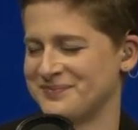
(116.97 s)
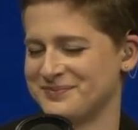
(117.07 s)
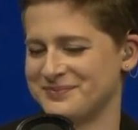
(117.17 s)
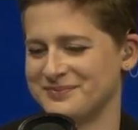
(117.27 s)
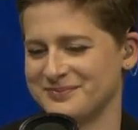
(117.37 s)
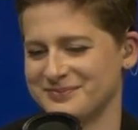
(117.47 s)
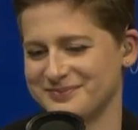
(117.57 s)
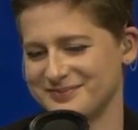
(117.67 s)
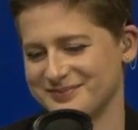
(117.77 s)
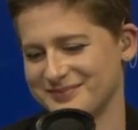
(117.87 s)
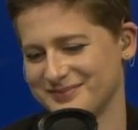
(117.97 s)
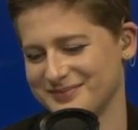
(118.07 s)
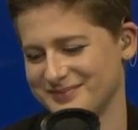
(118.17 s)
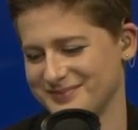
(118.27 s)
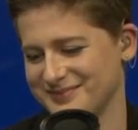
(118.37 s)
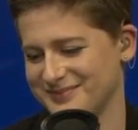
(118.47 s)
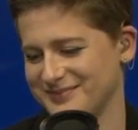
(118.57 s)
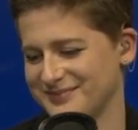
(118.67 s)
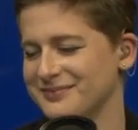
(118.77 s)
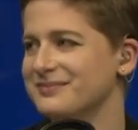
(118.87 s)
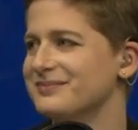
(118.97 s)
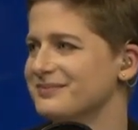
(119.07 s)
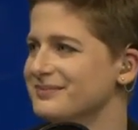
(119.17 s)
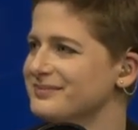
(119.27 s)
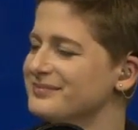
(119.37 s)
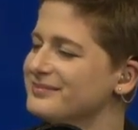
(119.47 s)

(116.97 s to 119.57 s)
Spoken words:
[no speech]